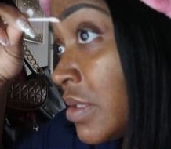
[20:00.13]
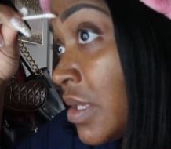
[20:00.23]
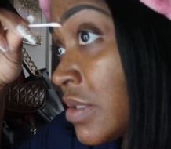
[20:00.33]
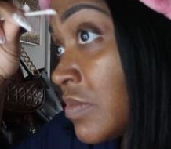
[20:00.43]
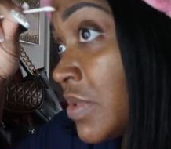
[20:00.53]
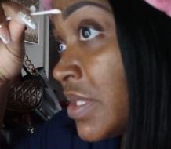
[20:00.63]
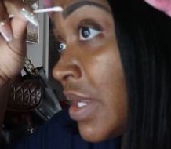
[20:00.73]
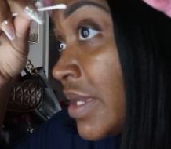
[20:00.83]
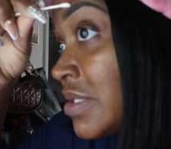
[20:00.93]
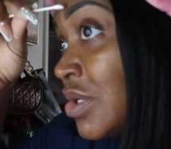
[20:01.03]
that's really
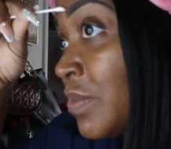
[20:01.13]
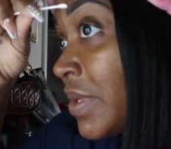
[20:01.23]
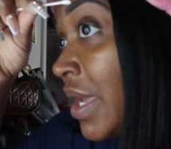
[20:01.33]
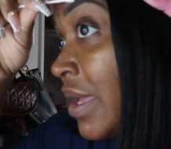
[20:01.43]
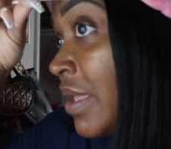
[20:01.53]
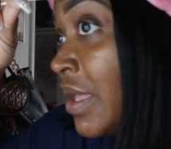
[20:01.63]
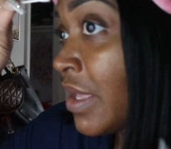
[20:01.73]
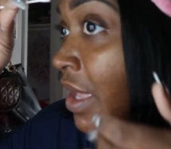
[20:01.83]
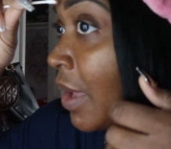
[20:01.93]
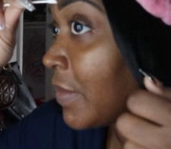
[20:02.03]
nice too. But I,
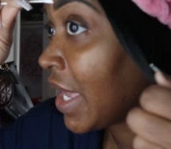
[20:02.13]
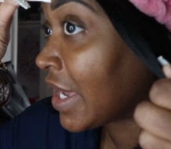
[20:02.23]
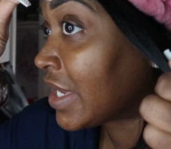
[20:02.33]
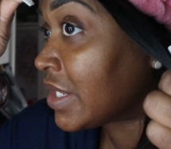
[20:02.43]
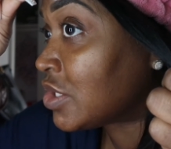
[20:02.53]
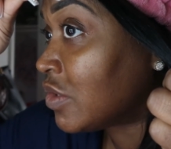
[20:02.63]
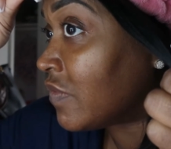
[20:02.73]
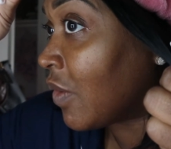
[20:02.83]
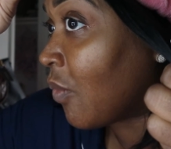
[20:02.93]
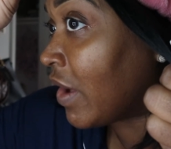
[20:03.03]
I mean, I get a two
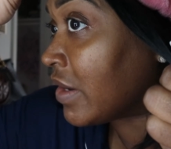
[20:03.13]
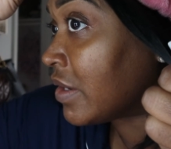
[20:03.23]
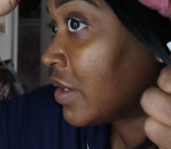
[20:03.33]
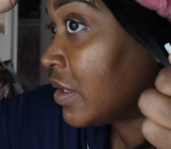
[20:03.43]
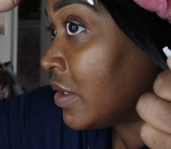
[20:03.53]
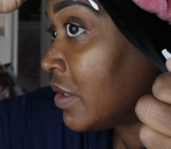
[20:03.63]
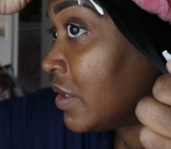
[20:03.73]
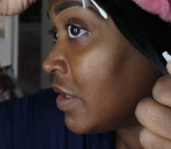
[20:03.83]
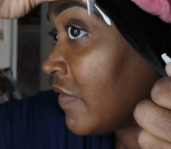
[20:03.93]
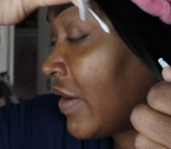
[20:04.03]
for one
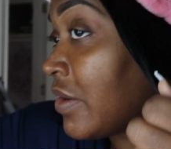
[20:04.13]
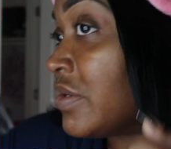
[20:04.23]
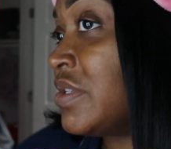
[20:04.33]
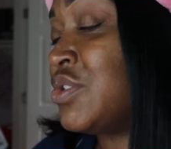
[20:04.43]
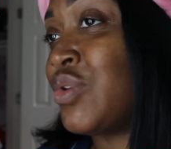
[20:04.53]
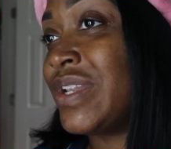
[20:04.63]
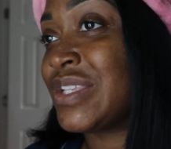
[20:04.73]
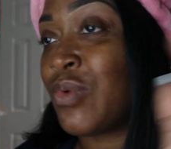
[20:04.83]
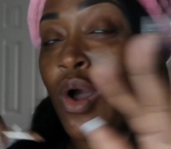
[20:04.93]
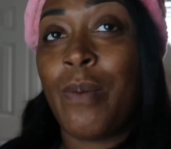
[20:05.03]
if I go to Detroit.
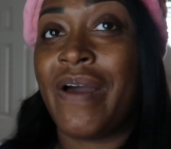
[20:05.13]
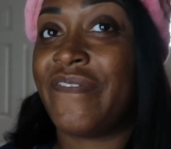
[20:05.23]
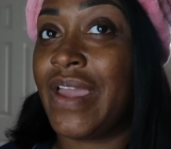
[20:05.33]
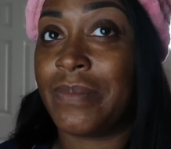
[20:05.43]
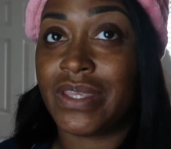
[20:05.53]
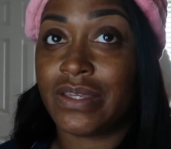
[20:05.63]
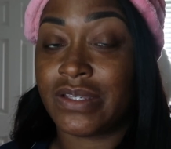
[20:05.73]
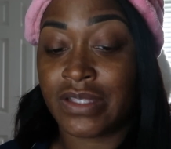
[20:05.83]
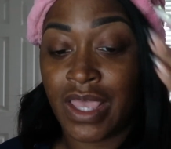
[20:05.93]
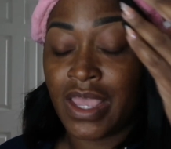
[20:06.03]
That's where all my family
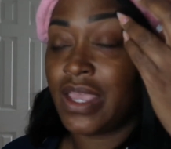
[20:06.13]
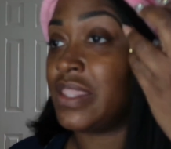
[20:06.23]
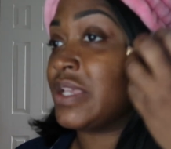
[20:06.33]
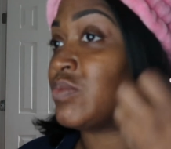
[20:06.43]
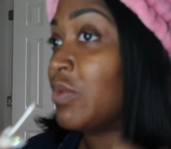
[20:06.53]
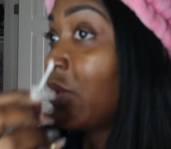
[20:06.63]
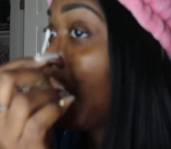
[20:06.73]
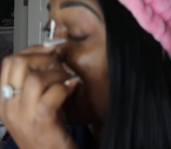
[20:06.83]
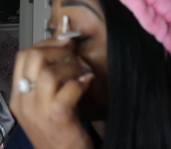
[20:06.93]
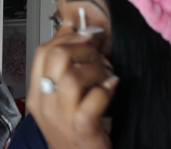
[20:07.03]
is. That's where we,
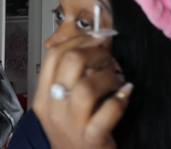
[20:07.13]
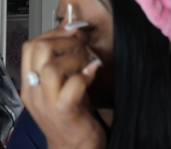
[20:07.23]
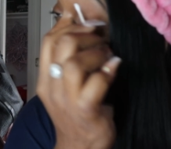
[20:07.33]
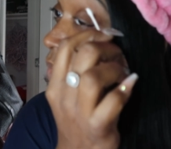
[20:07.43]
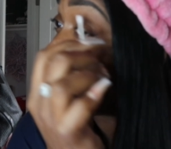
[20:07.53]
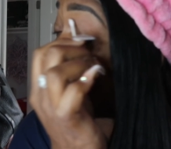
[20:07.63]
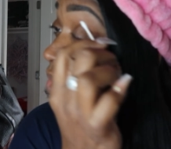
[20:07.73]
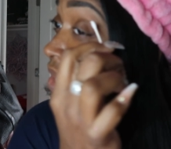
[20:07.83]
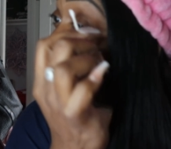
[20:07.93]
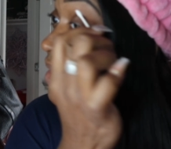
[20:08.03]
I, we, we were
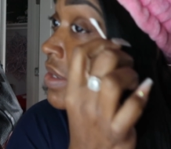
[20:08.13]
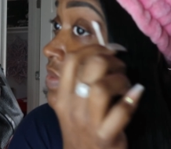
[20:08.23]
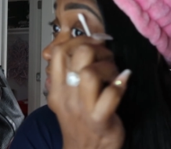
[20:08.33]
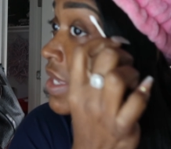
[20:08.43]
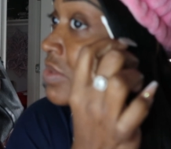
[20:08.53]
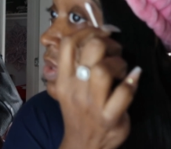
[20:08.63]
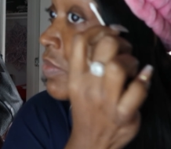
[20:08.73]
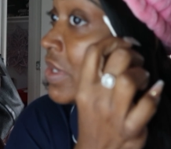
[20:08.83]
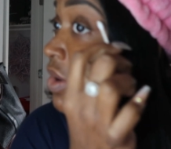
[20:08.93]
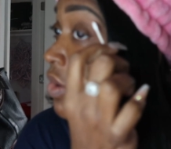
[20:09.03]
born at. That's where we